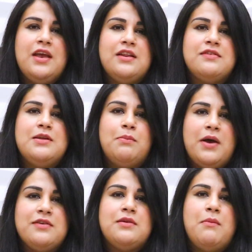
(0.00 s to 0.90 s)
it is the
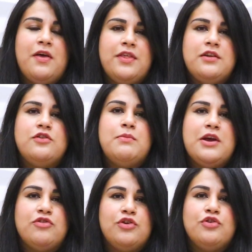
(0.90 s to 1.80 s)
best method to
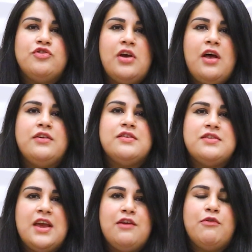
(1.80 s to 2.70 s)
make sure your child is
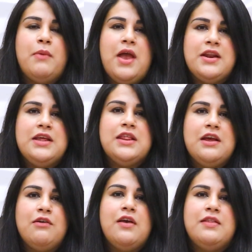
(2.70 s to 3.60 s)
safe from
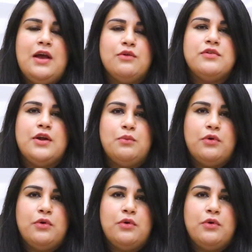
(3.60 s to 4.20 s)
anything in the outside